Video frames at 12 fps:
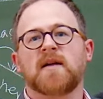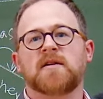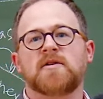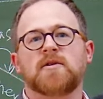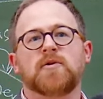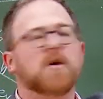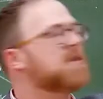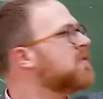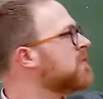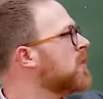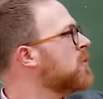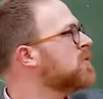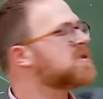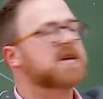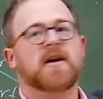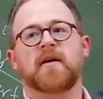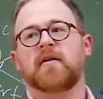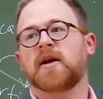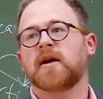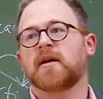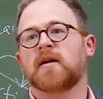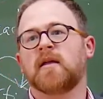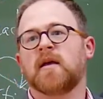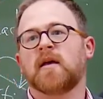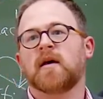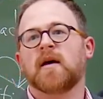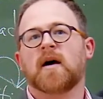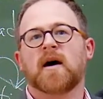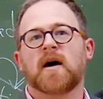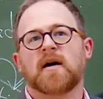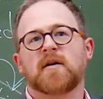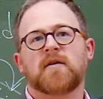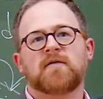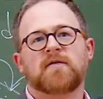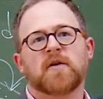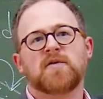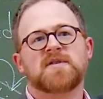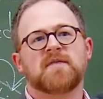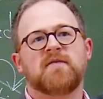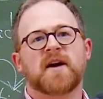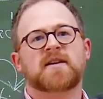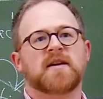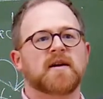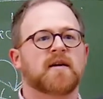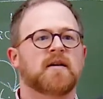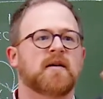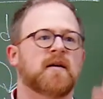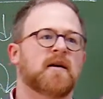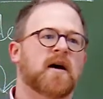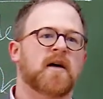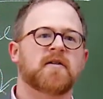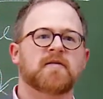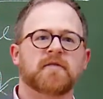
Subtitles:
to do with flows carrying, flows advecting other